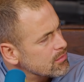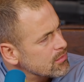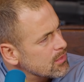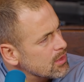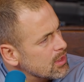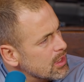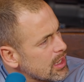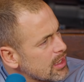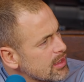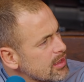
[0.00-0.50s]

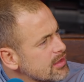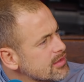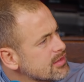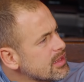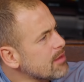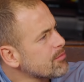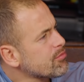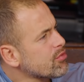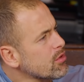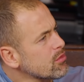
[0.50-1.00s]
And is
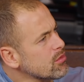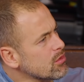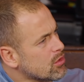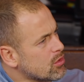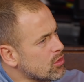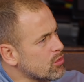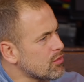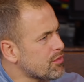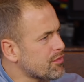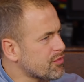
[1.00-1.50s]
that
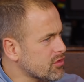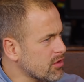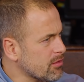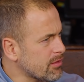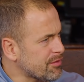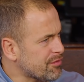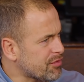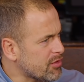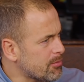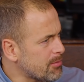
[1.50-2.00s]
protocol? Sorry
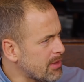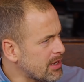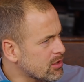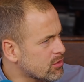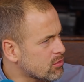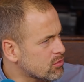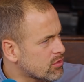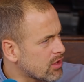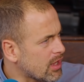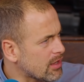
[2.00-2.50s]
for the
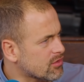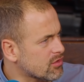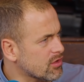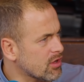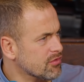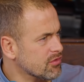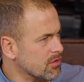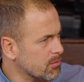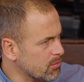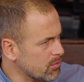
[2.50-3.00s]
medical. Like, do you know
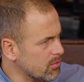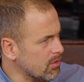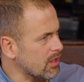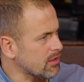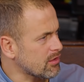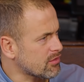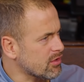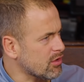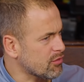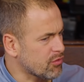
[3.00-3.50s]
someone like
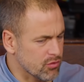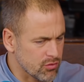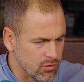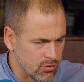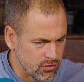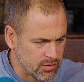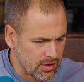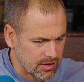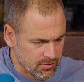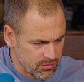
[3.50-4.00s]
yourself who's,
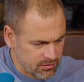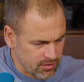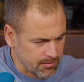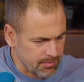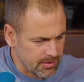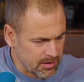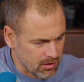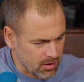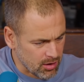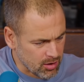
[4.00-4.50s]
who's had
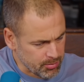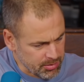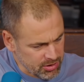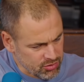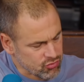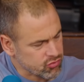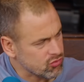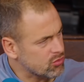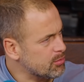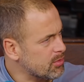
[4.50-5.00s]
something like a big
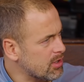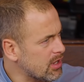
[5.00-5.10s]
trauma